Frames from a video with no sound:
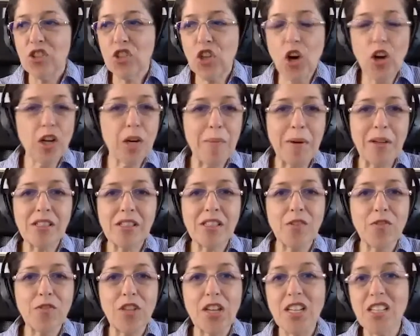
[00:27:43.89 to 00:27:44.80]
talk about
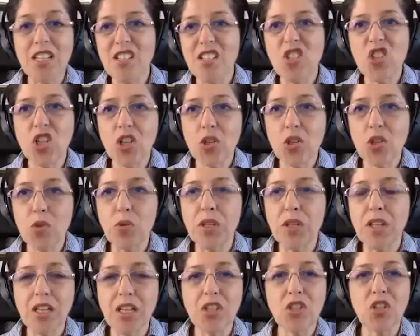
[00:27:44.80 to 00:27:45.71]
stuff that isn't just
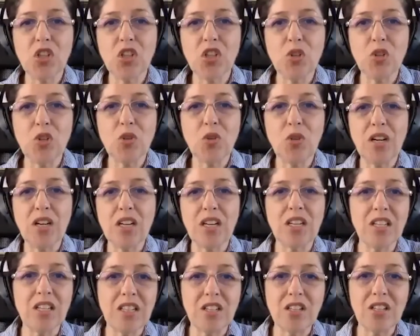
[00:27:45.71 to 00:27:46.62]
related to
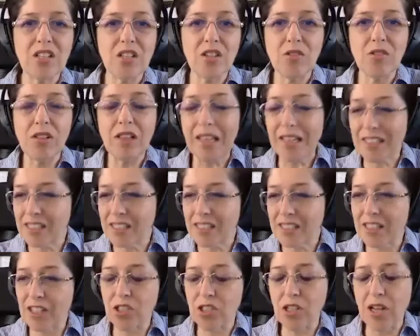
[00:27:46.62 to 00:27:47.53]

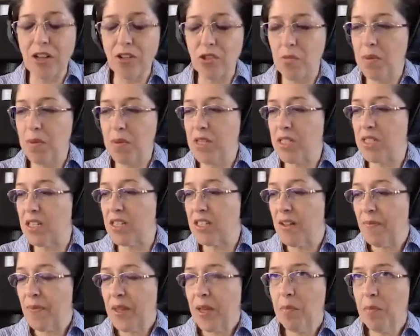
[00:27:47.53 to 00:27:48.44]
let's get down to
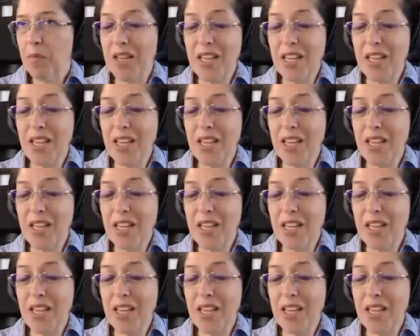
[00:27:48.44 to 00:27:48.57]
business.